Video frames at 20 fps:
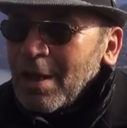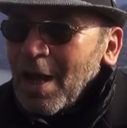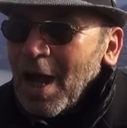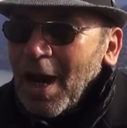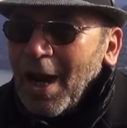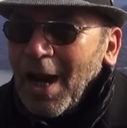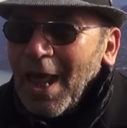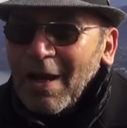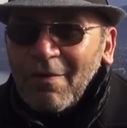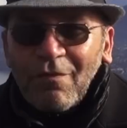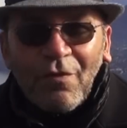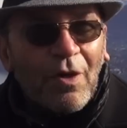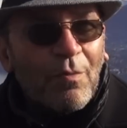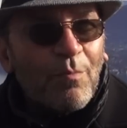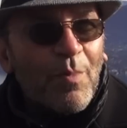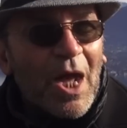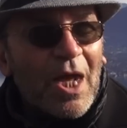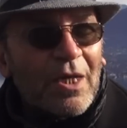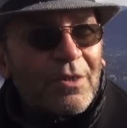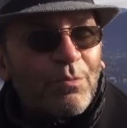I like very
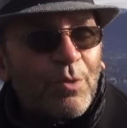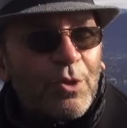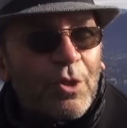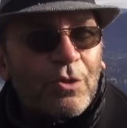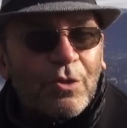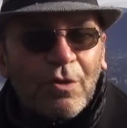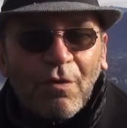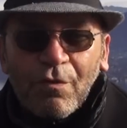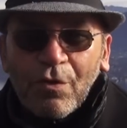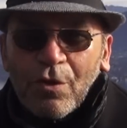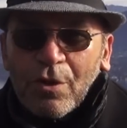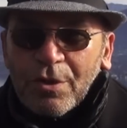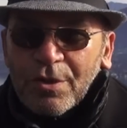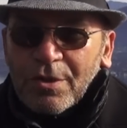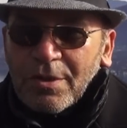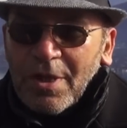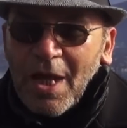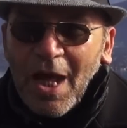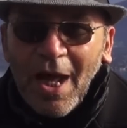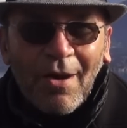much because, of
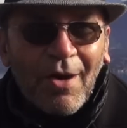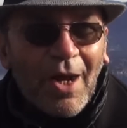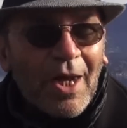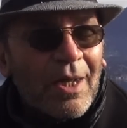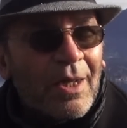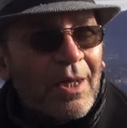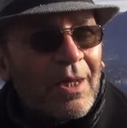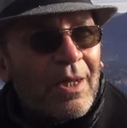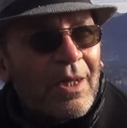course, Tara